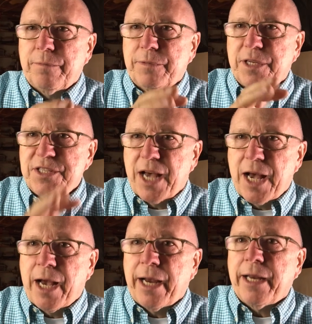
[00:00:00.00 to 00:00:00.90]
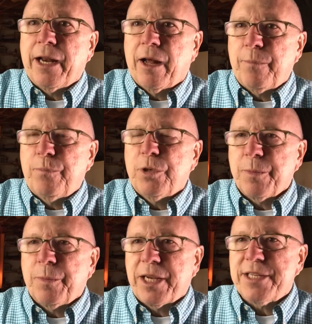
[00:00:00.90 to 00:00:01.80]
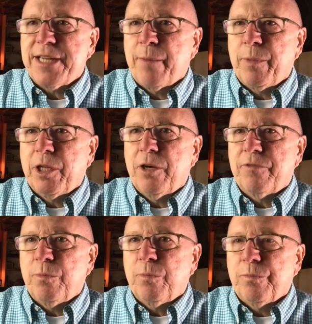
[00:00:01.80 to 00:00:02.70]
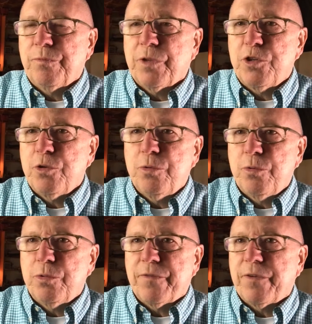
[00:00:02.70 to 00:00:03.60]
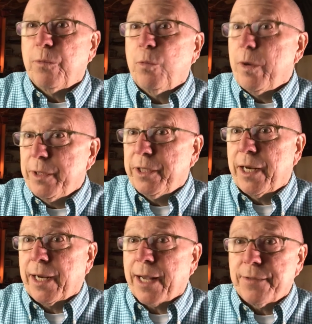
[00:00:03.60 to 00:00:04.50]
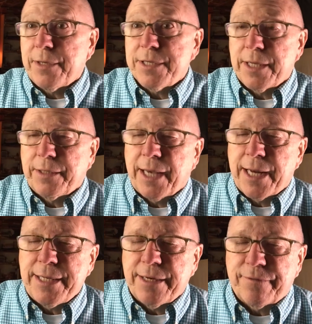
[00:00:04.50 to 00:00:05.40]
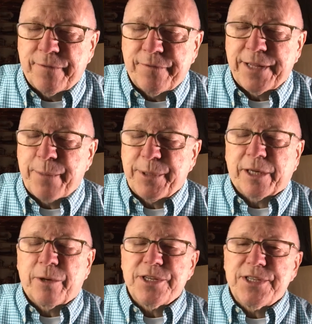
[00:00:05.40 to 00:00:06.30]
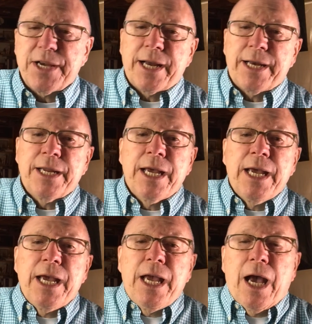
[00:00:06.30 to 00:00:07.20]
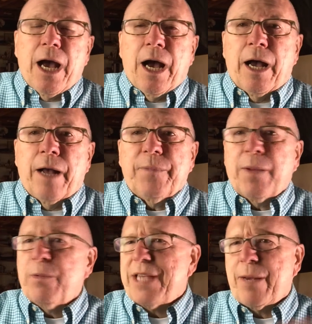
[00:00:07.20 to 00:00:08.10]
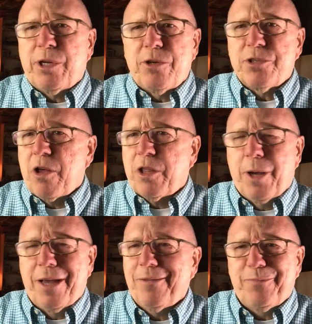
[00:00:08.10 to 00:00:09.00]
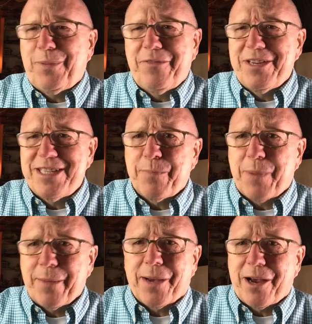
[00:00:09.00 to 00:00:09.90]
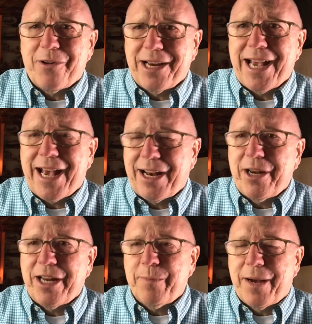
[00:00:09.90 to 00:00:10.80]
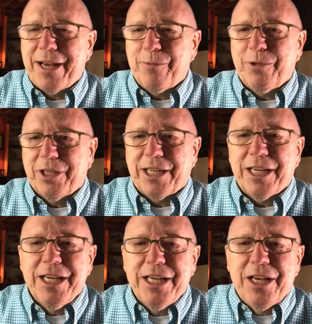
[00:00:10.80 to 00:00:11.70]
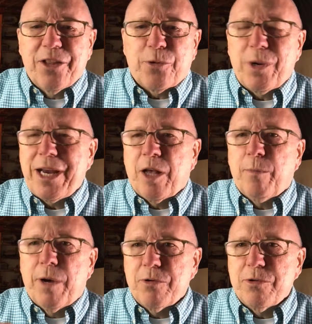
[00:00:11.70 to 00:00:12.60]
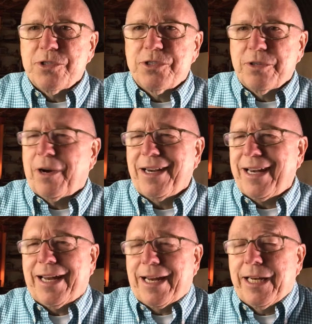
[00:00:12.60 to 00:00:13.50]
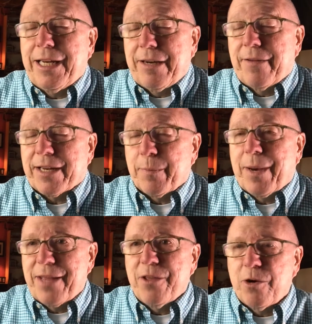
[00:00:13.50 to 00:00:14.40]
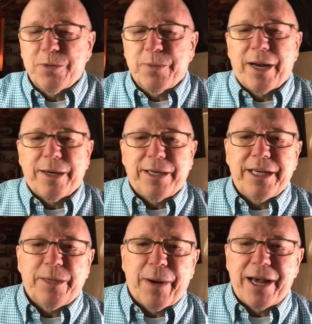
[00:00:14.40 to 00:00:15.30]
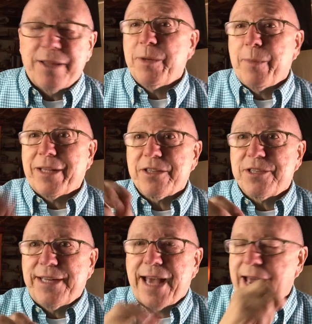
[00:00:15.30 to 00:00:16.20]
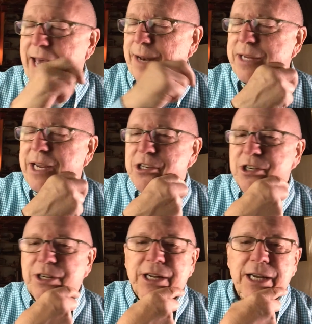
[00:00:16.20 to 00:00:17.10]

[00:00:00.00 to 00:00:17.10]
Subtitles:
design, and I'll put some links down below from the two different women that I got the idea from for that particular design, and was able to use all PVC pipe I already had. I only had to buy really 3 elbows, and didn't even have to buy those, but I needed to buy them to make this adaptation.